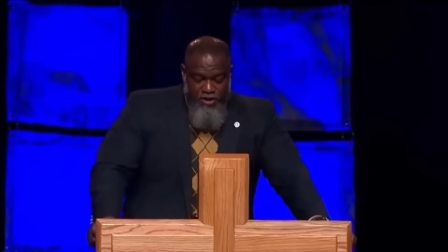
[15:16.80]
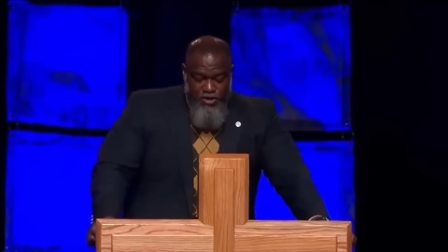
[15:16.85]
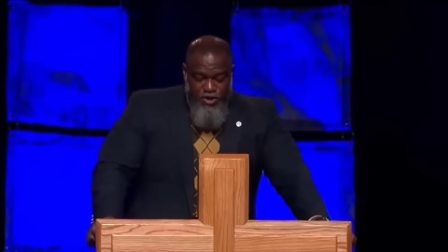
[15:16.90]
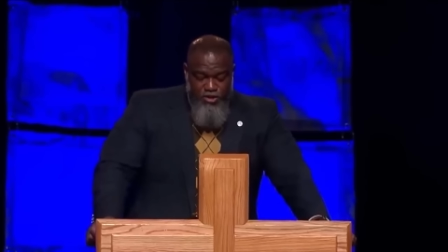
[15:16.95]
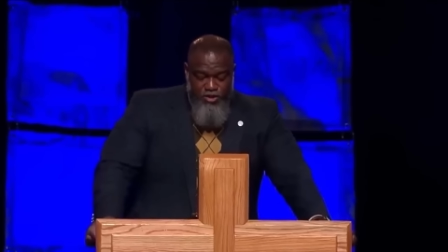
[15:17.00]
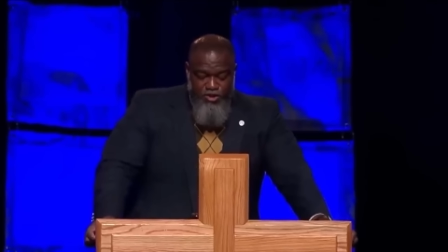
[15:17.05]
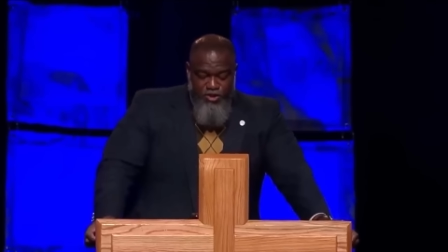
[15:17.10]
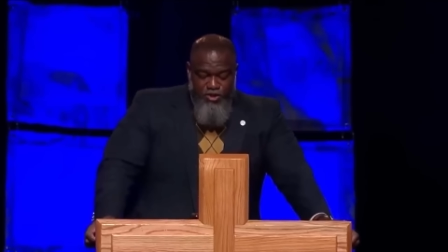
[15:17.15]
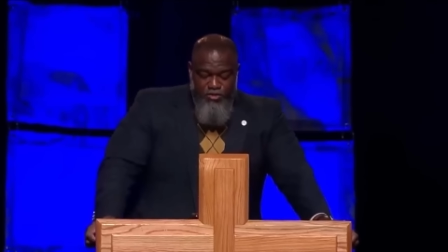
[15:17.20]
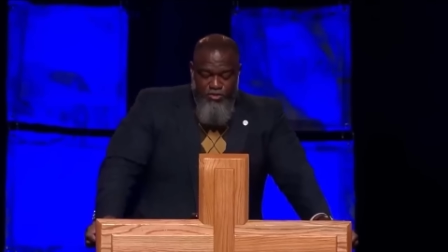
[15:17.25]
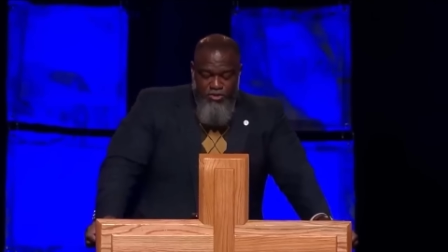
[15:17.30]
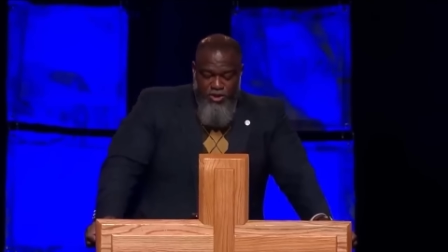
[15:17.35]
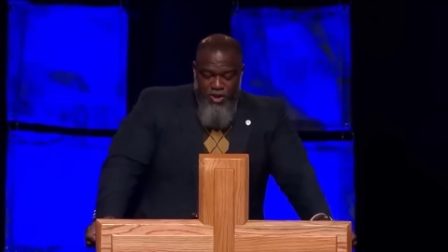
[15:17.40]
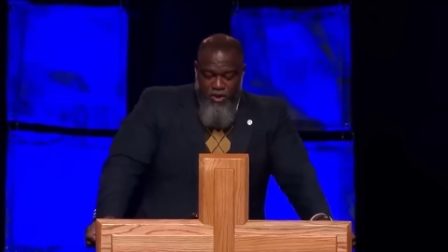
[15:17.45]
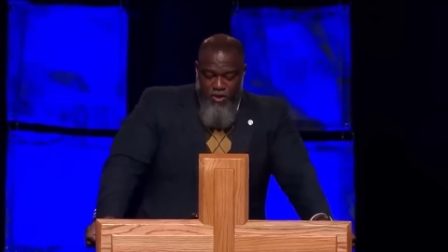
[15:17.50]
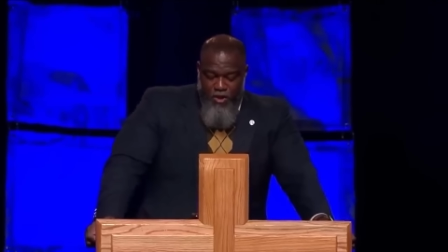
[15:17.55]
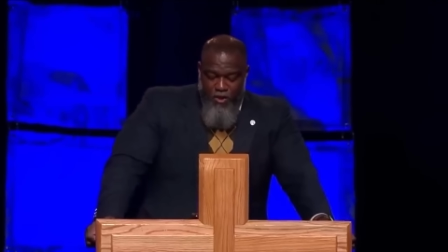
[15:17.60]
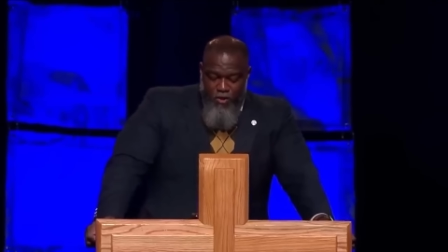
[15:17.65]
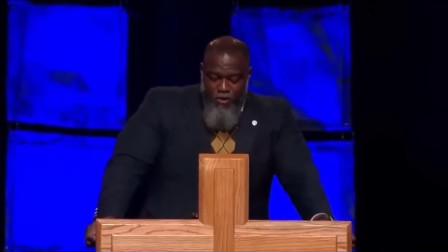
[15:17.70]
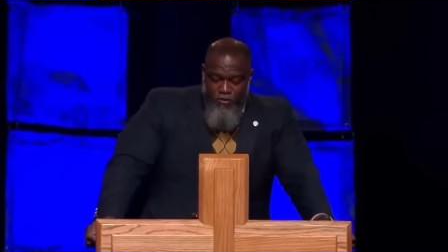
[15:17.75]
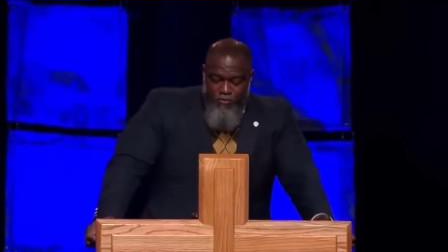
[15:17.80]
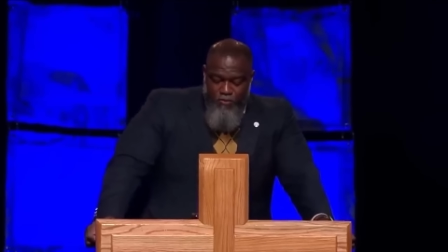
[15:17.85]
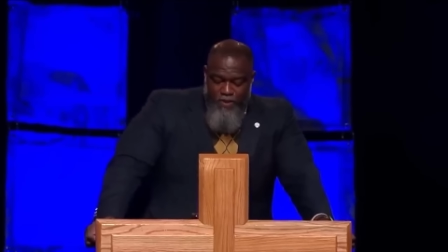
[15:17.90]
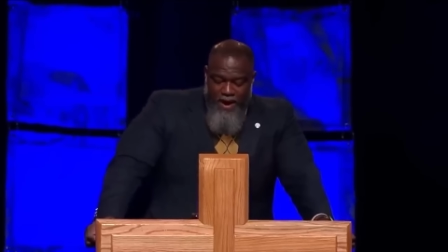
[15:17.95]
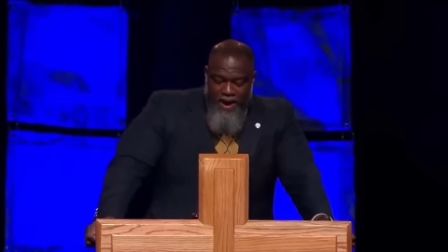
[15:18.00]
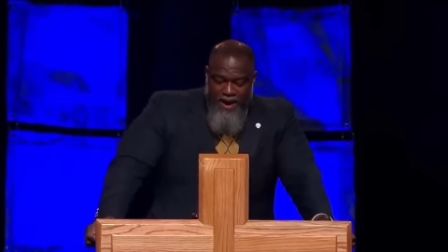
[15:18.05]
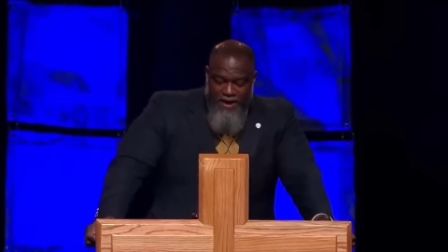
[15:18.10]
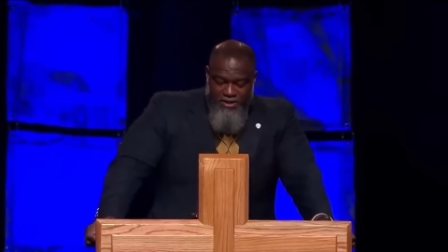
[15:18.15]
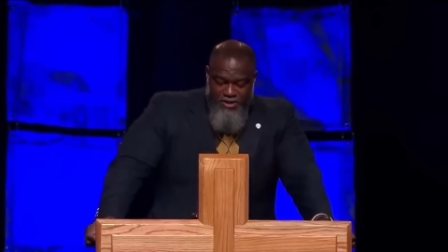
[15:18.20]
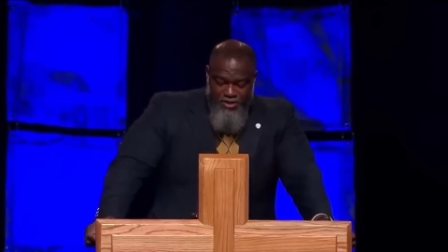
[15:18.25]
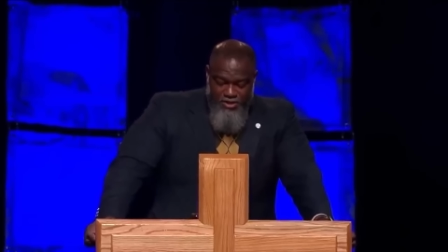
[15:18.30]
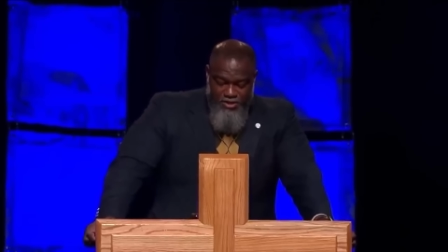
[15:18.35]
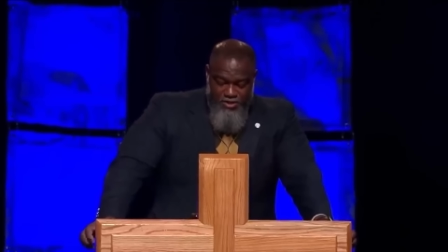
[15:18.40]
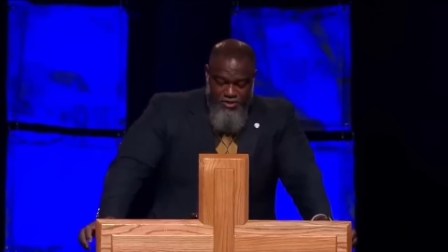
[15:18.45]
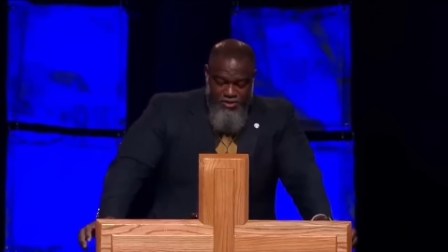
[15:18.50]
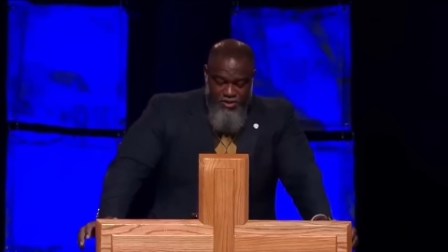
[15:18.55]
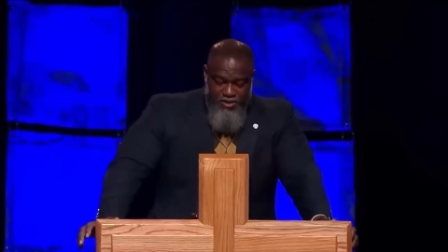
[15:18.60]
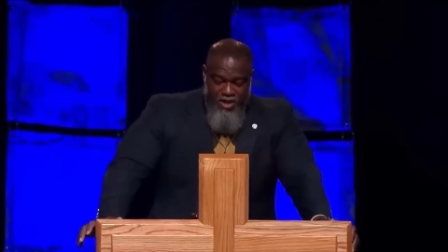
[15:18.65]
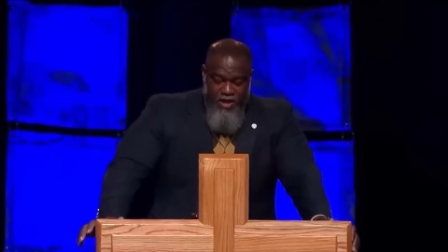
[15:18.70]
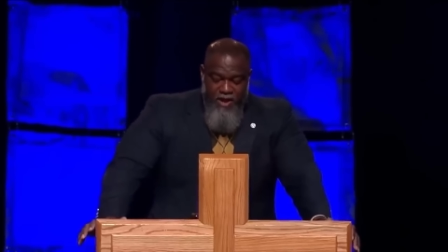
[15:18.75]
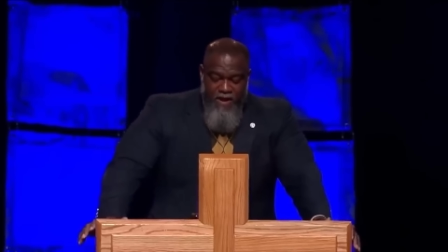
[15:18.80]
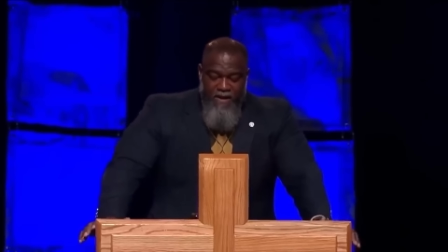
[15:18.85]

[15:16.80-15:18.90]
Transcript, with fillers: to suit their own passions